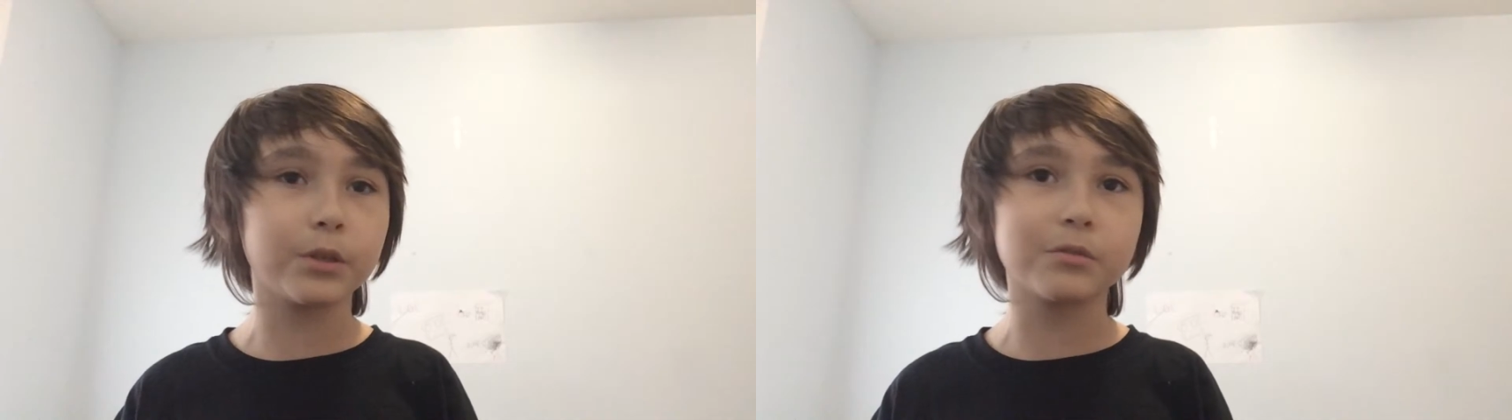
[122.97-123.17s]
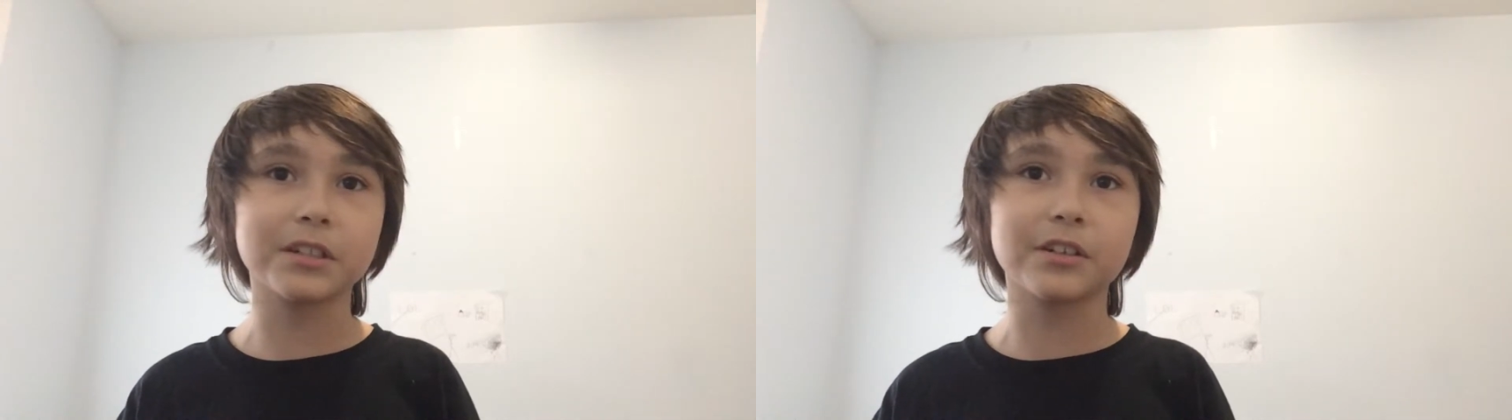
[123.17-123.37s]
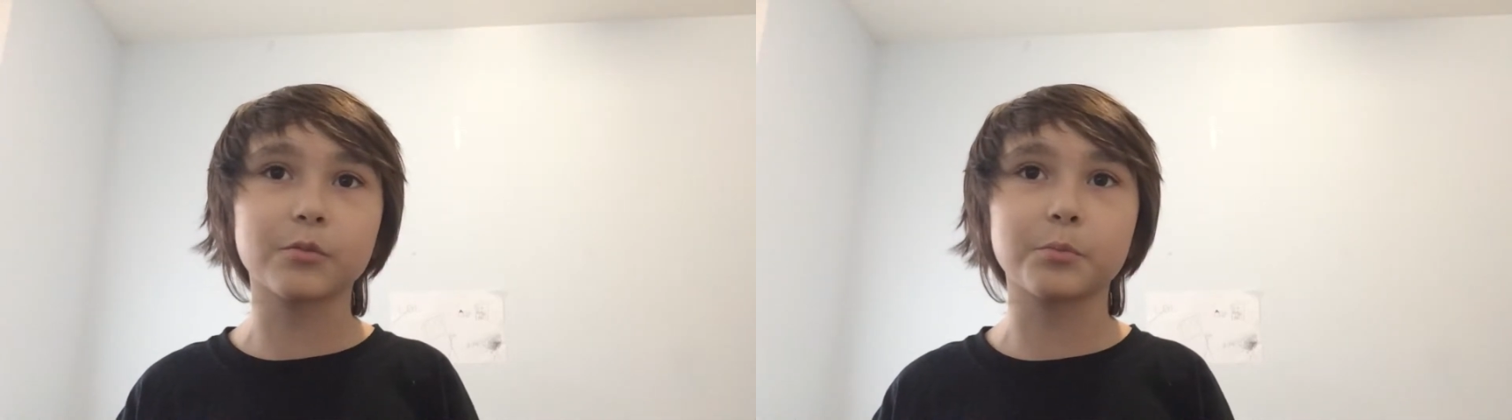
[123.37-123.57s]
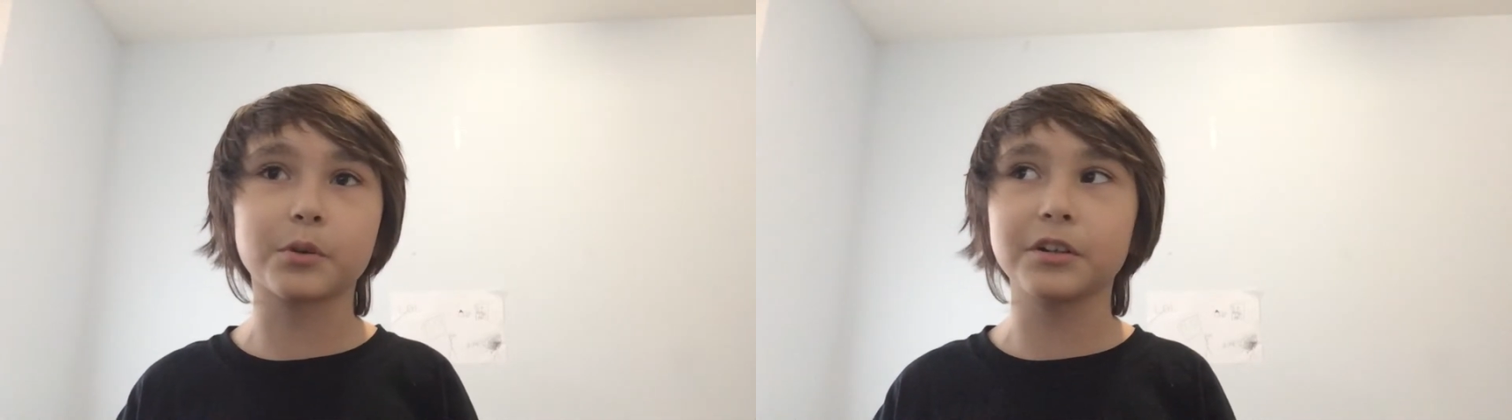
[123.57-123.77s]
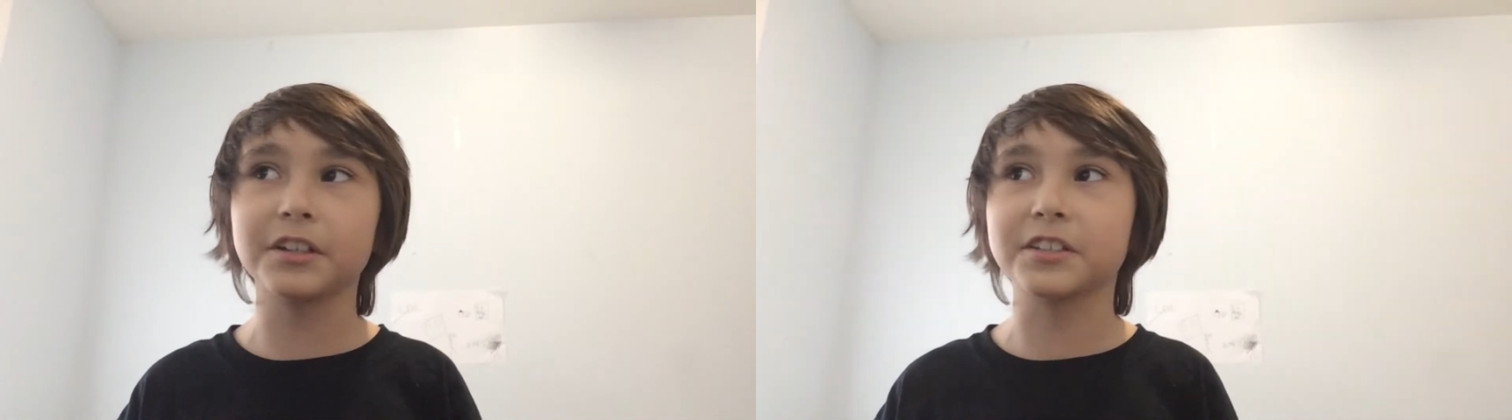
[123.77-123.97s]
Putin or
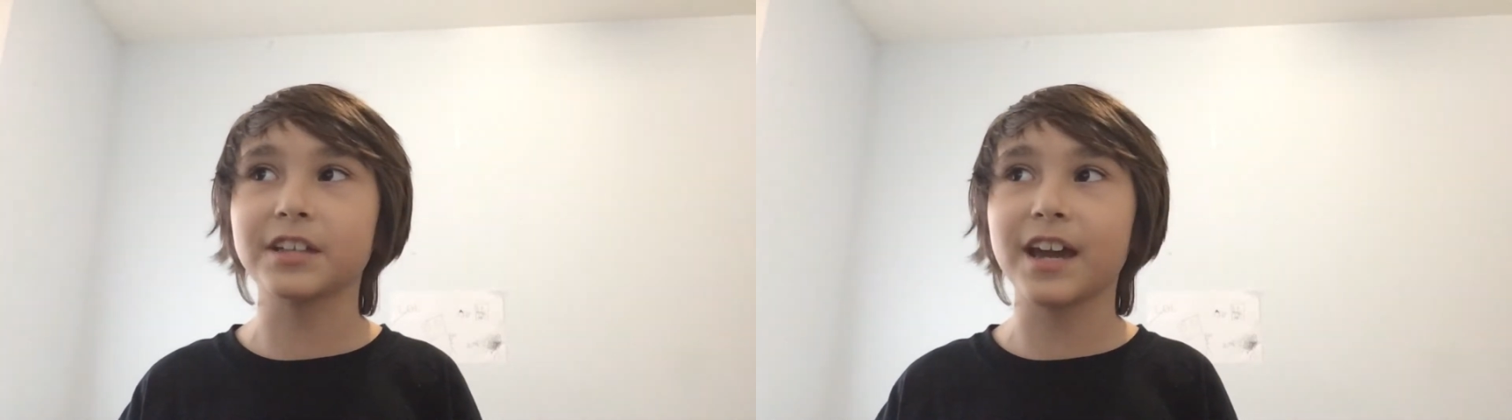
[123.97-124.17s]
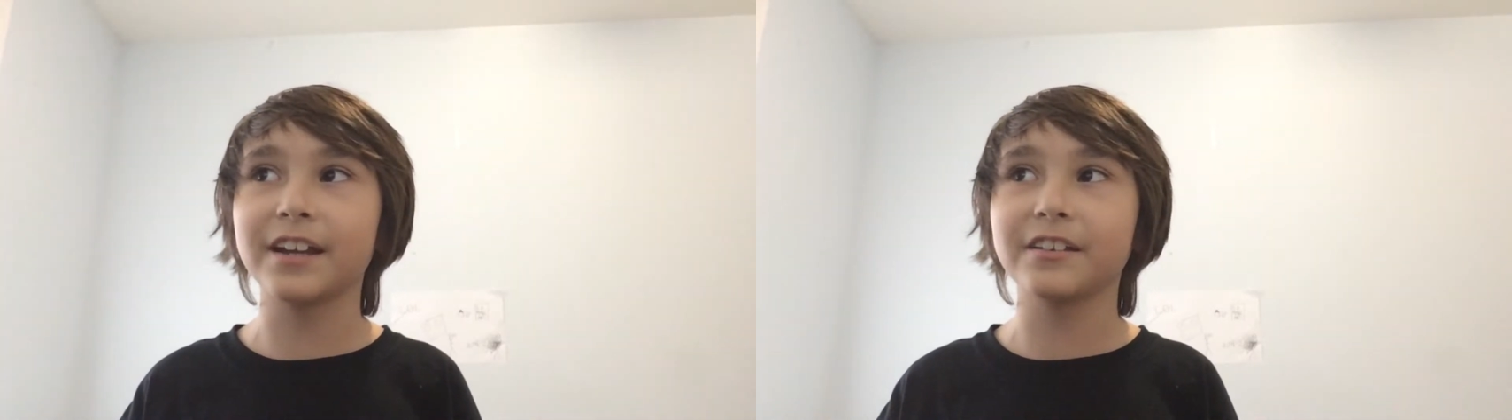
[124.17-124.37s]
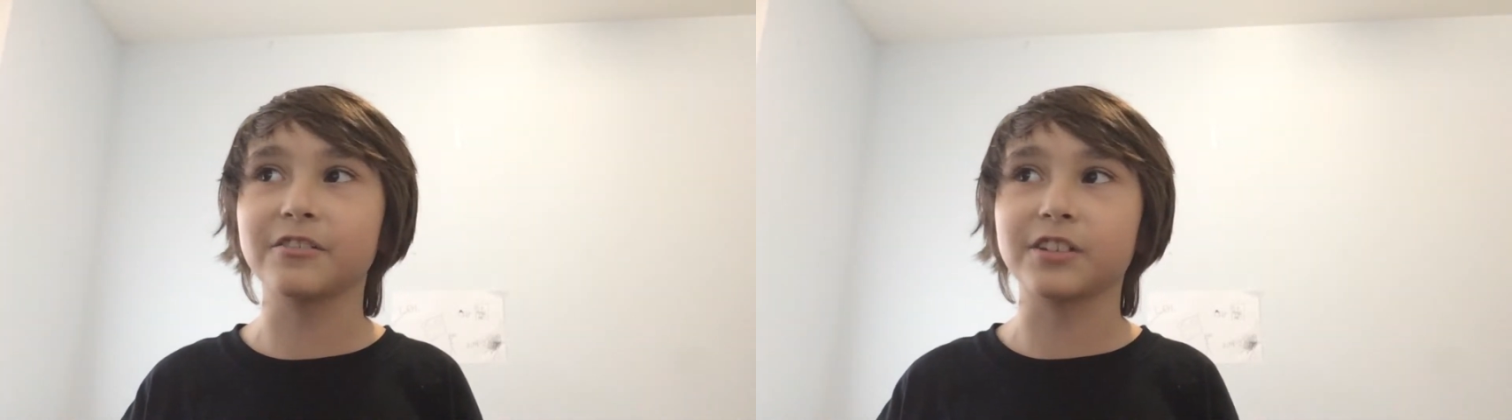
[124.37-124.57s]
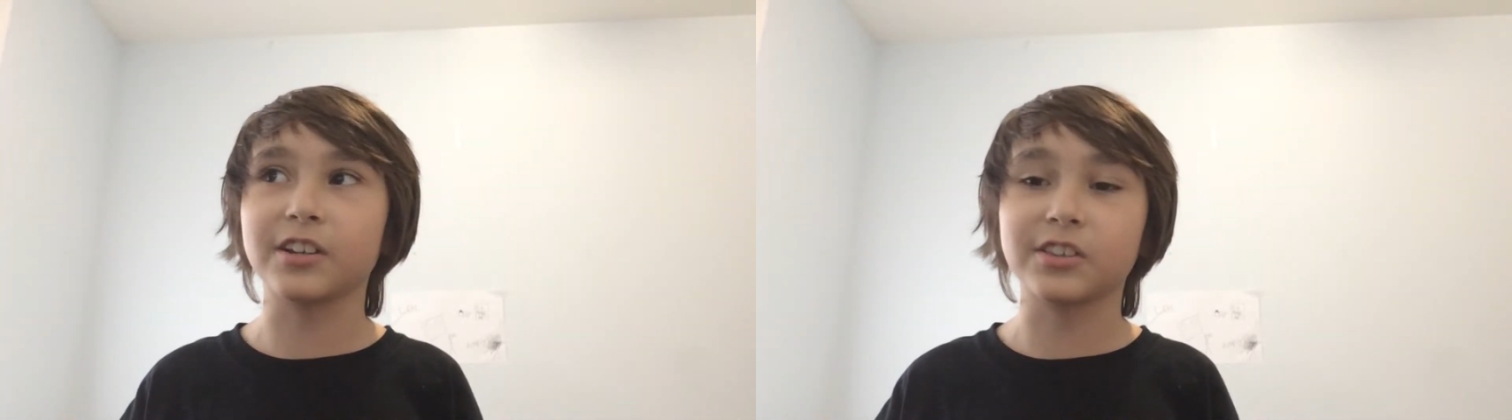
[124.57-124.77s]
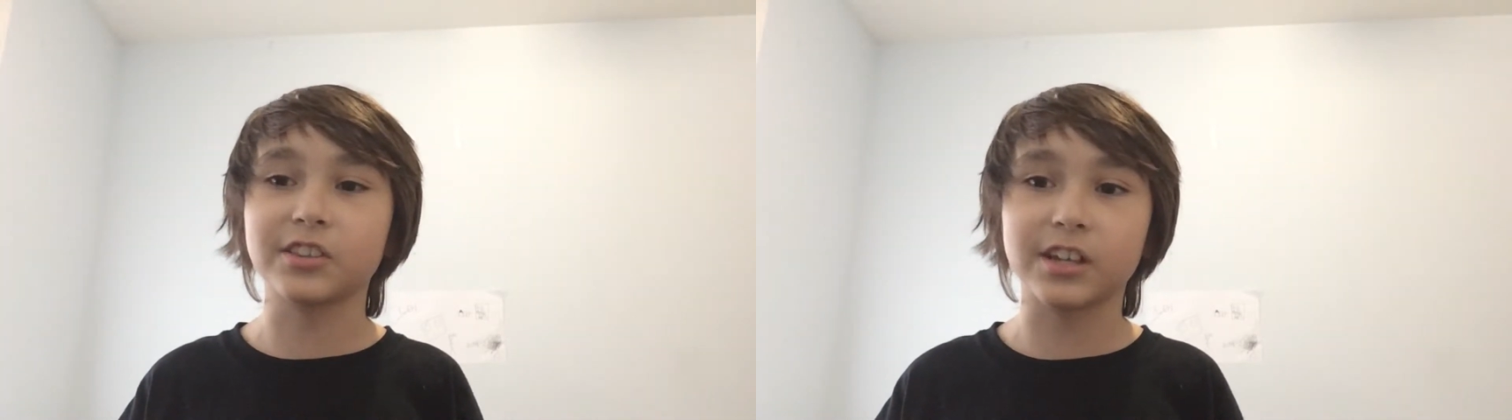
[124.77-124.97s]
Bernie Sanders,
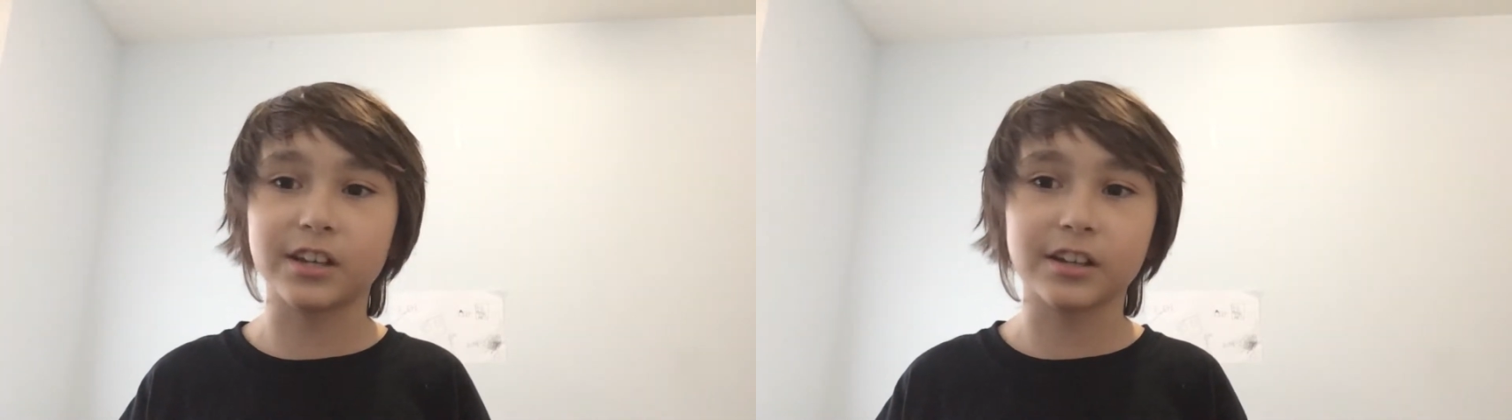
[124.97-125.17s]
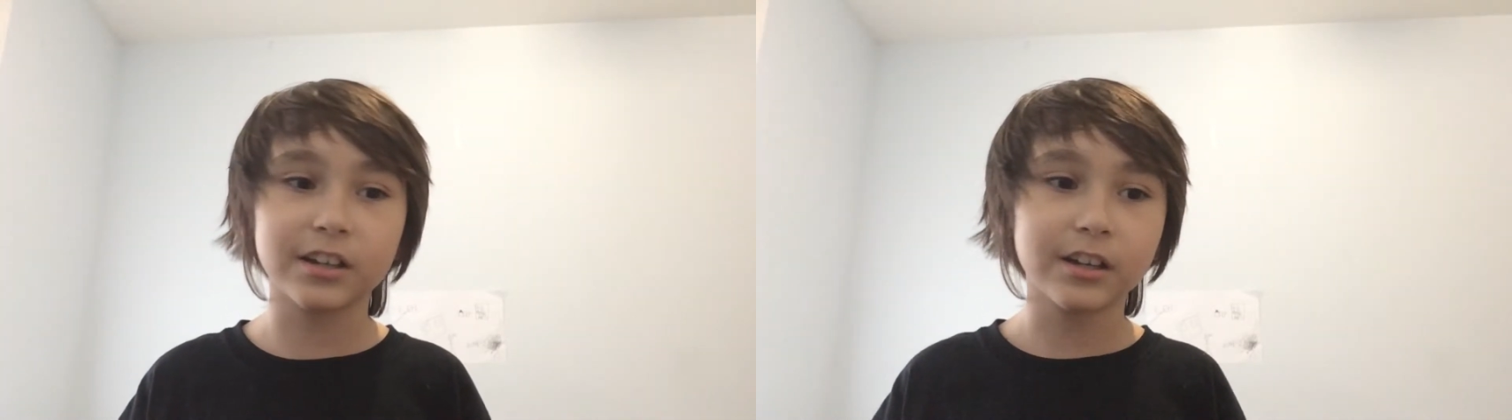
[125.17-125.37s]
I think.